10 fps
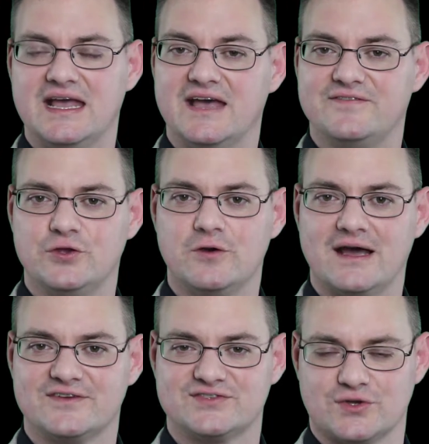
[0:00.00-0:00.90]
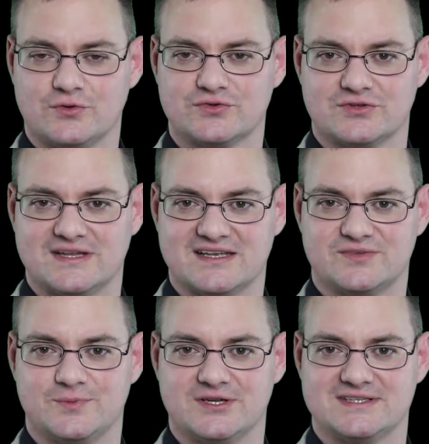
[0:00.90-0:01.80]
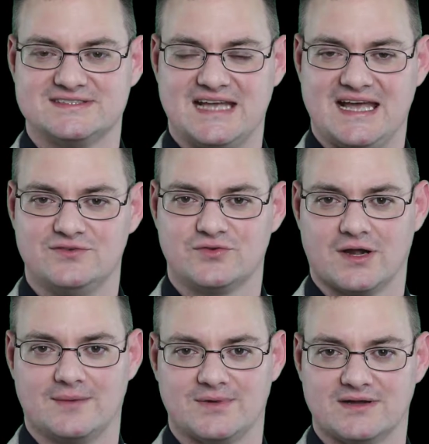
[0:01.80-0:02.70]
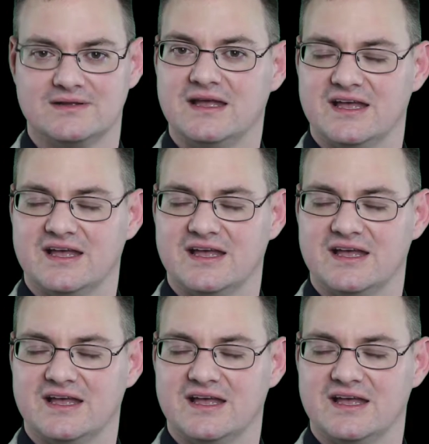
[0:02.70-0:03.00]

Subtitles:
If you have a soldier that experienced head trauma,